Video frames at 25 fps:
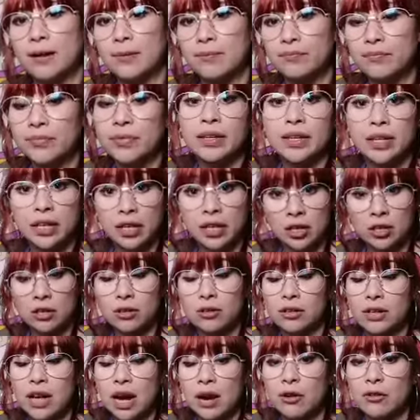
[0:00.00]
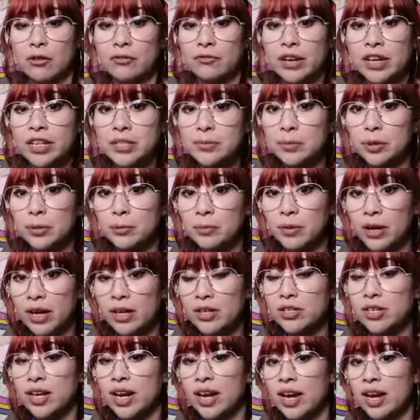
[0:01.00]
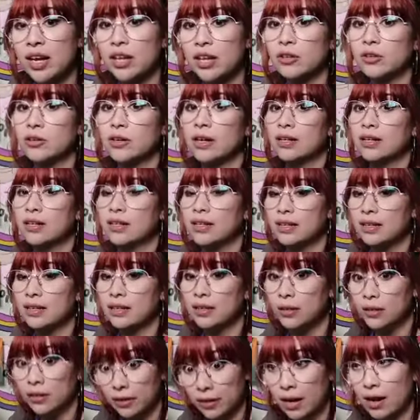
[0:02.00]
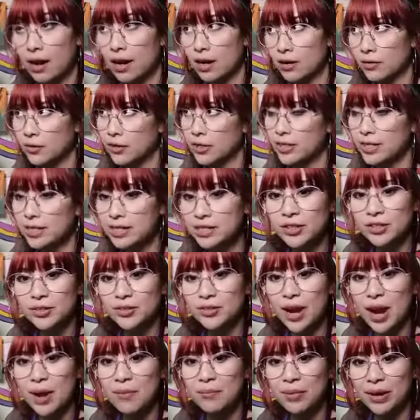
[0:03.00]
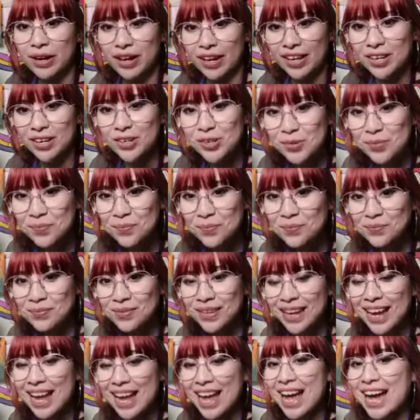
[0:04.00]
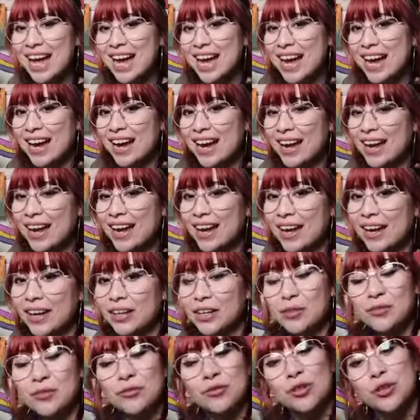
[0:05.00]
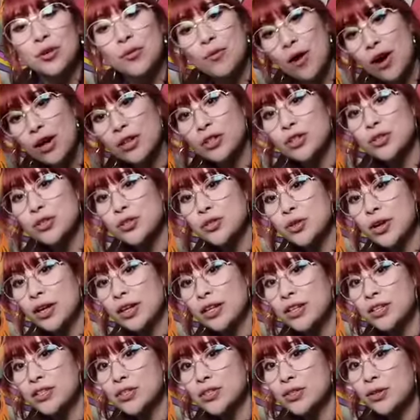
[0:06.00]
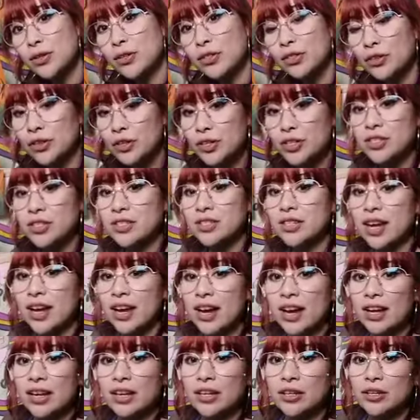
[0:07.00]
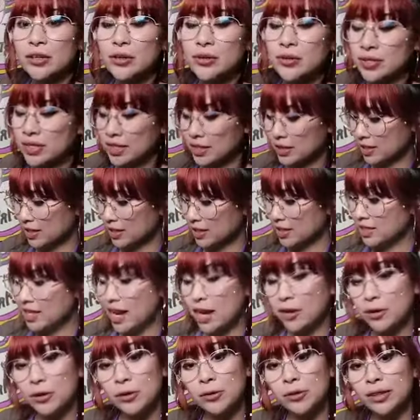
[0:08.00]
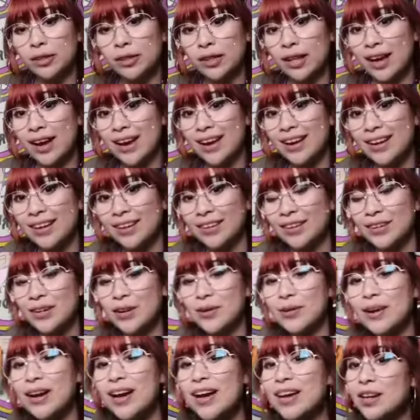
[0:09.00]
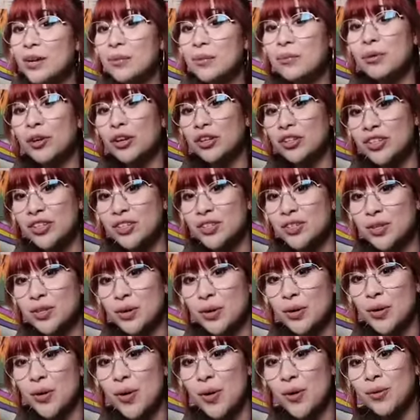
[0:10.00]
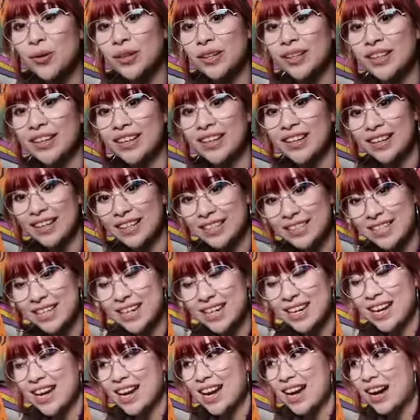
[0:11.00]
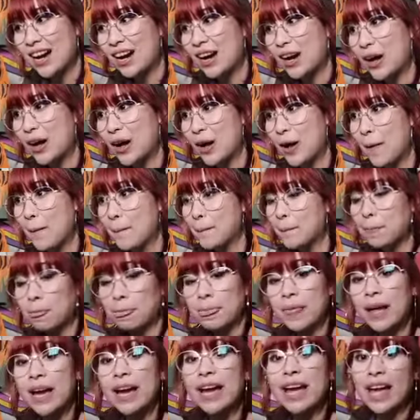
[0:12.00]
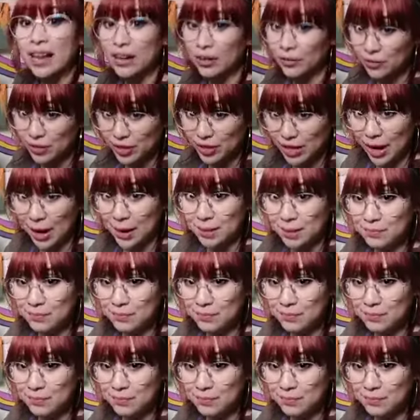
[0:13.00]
here on our Facebook page and on our Instagram page. And if you want to join us on Thursday using the styro clay, go ahead and purchase your own kit ahead of time.